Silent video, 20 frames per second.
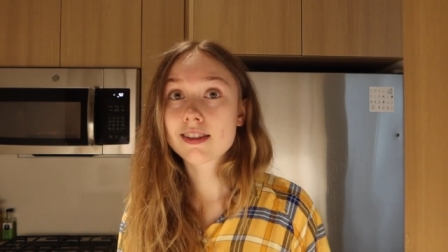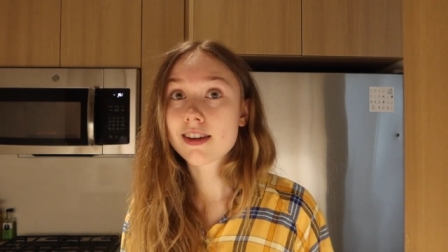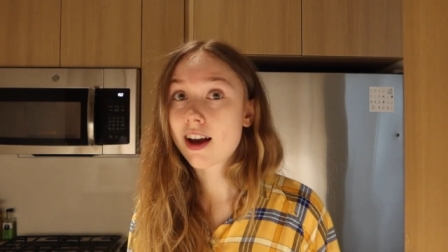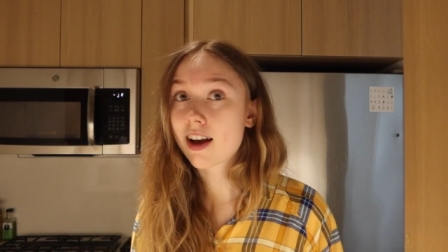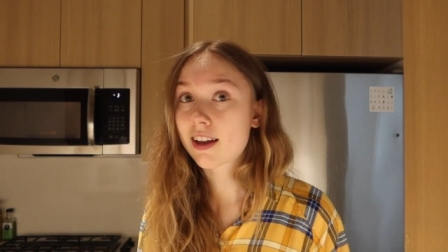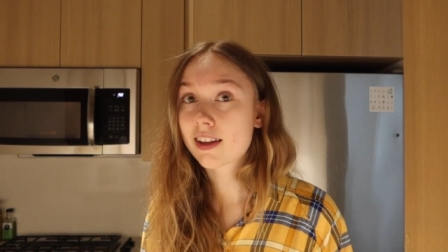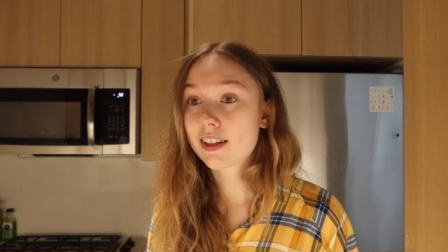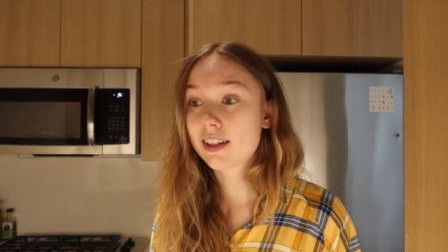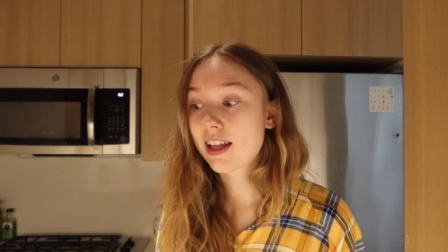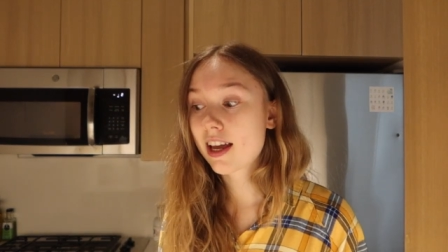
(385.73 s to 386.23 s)

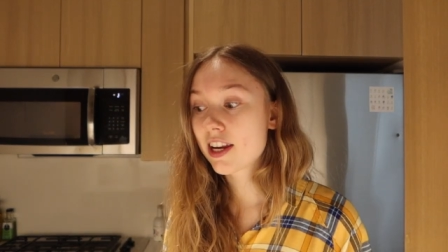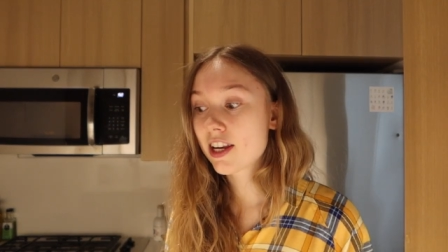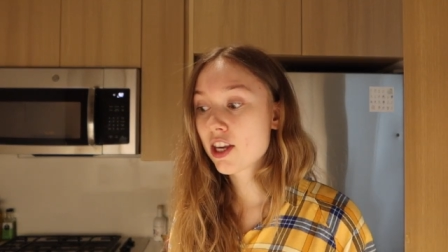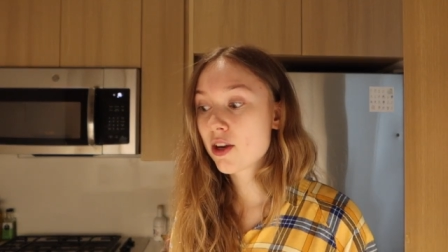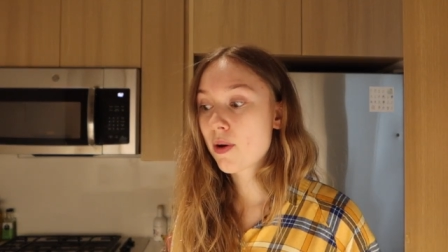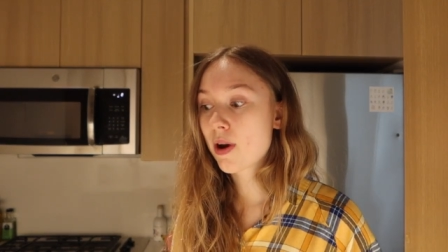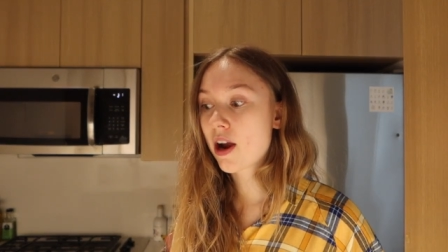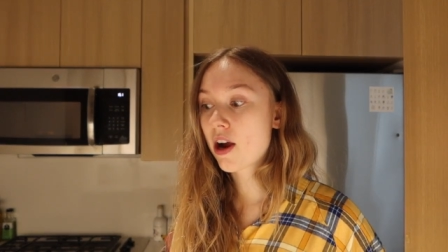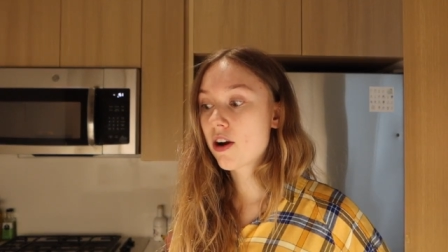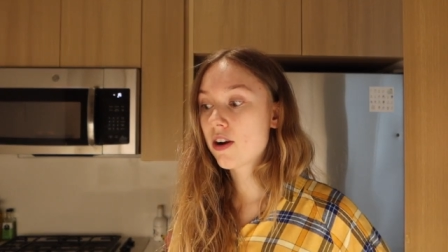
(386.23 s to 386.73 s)
Not going to lie to
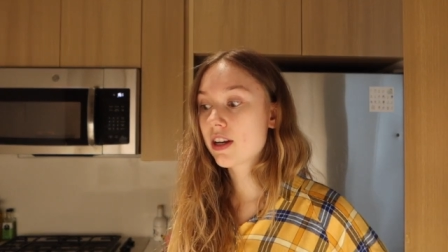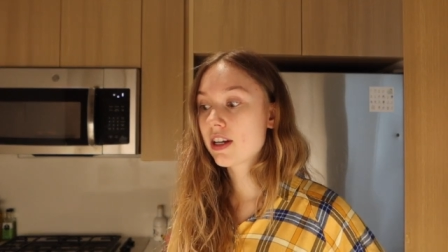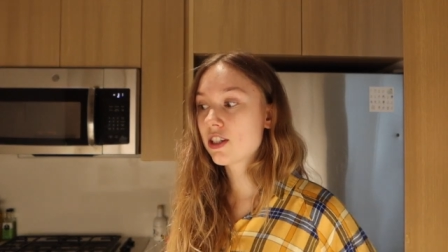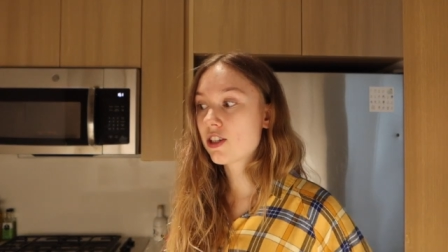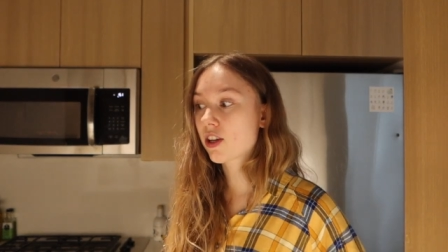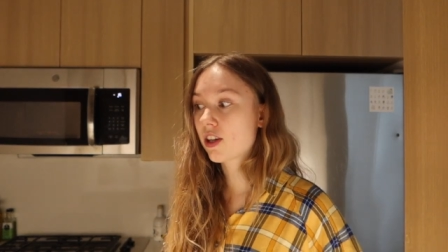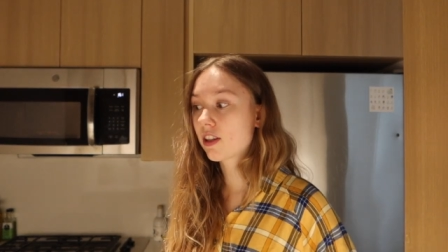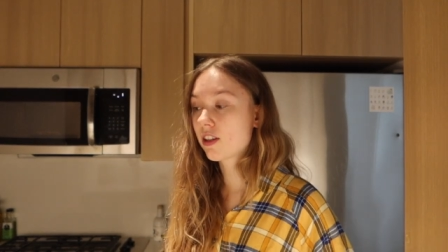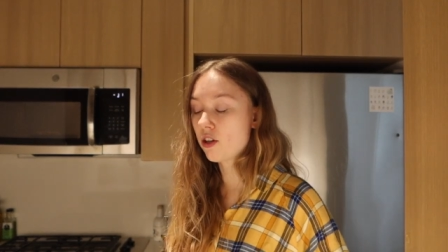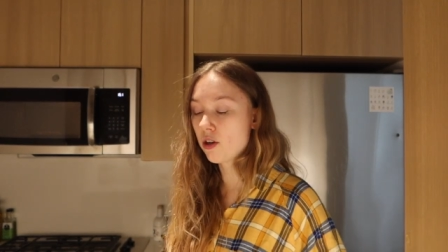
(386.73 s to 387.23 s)
you, I already
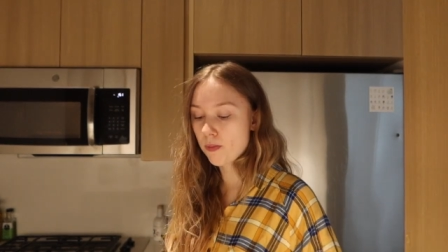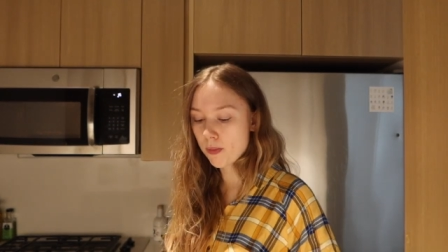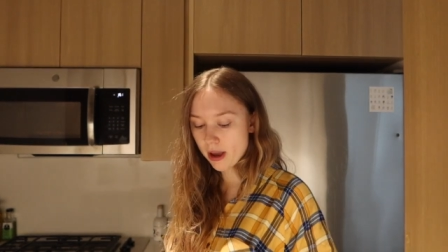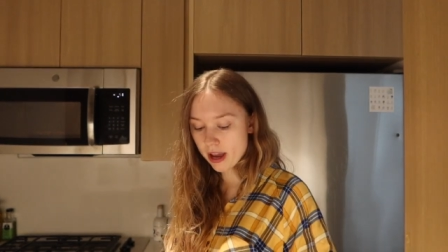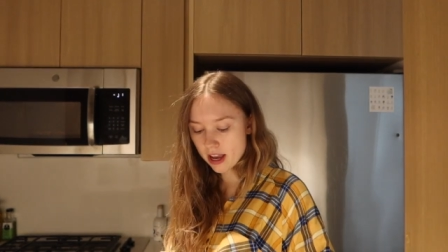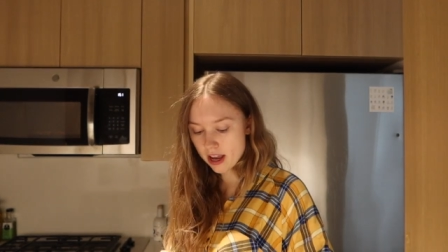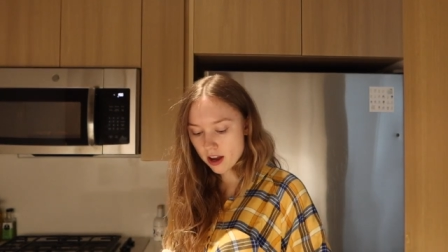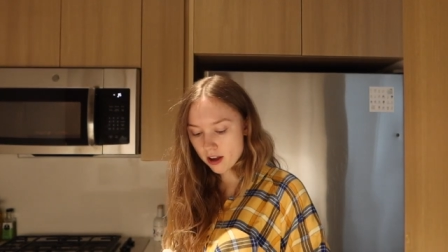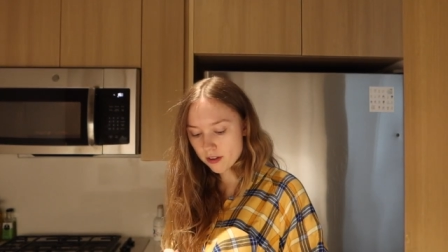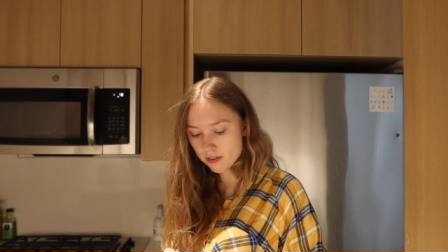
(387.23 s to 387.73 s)
took a little
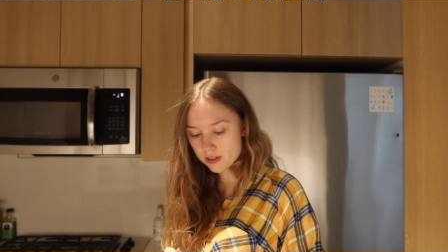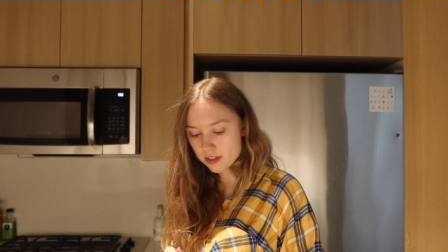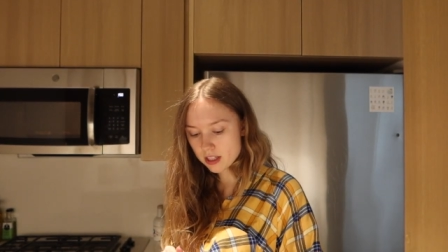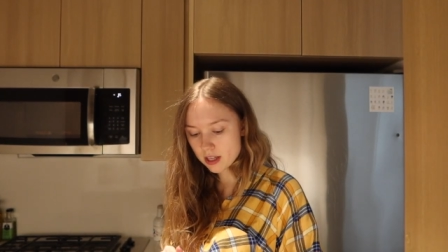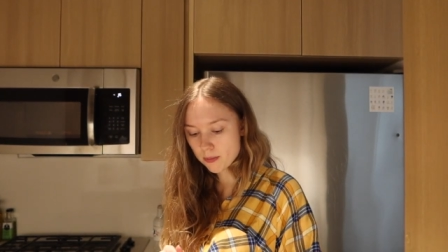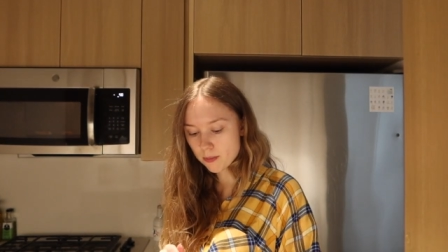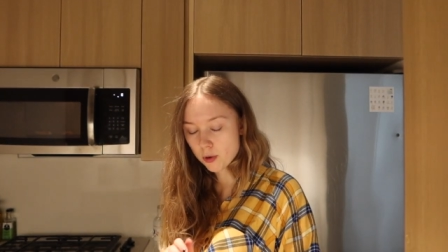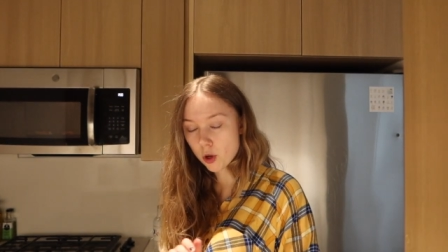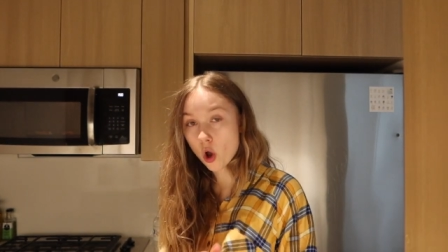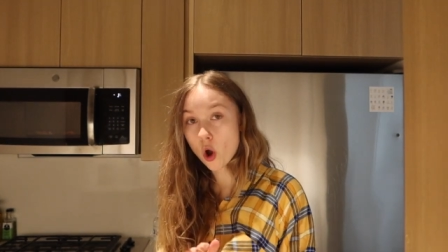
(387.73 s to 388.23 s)
bite of
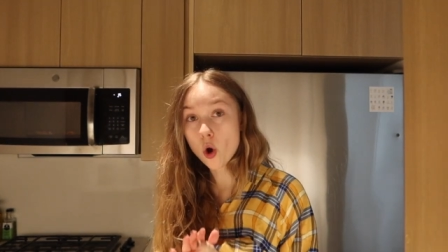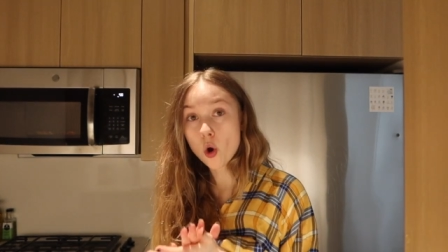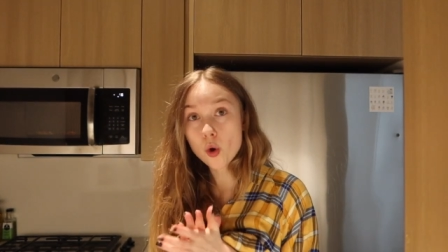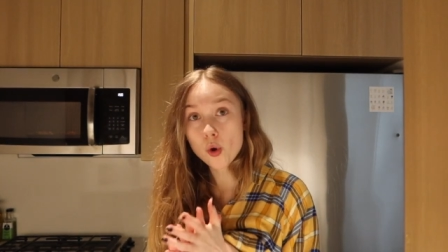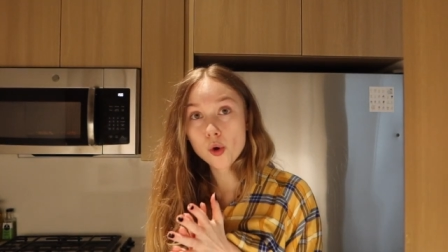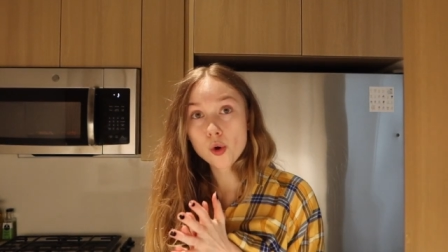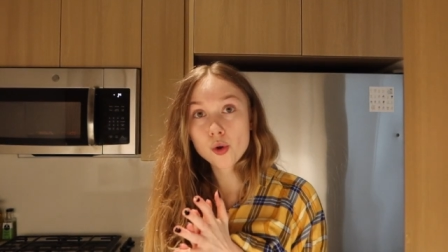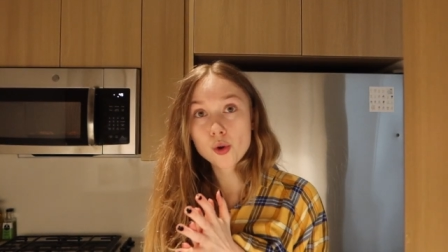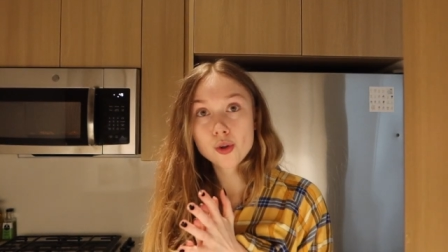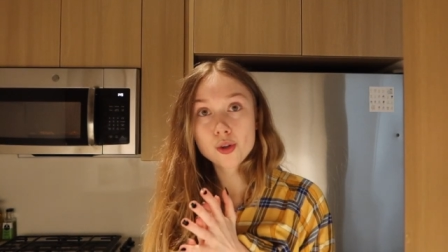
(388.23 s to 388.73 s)
some
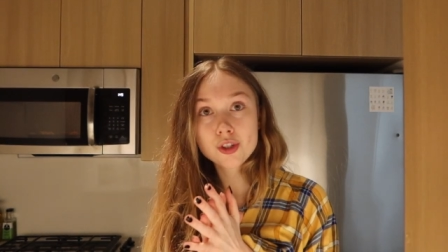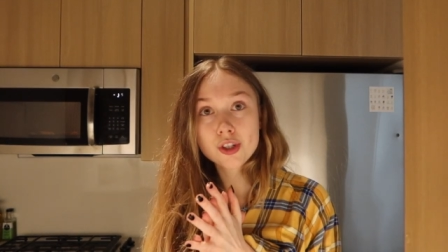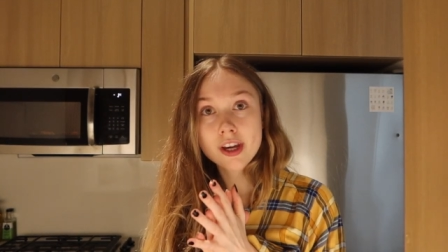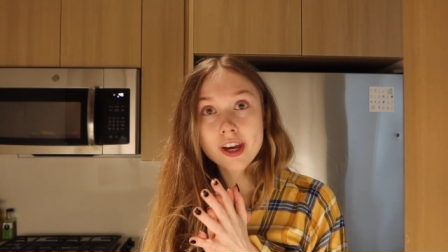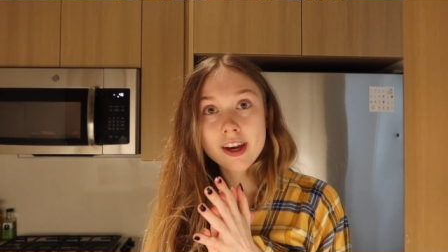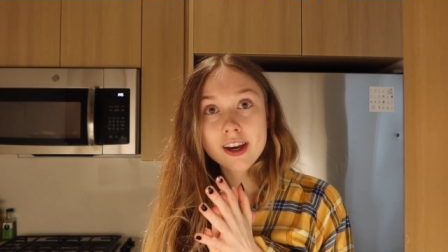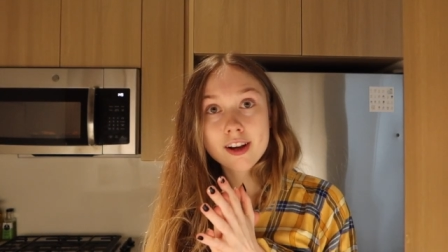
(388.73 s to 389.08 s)
cold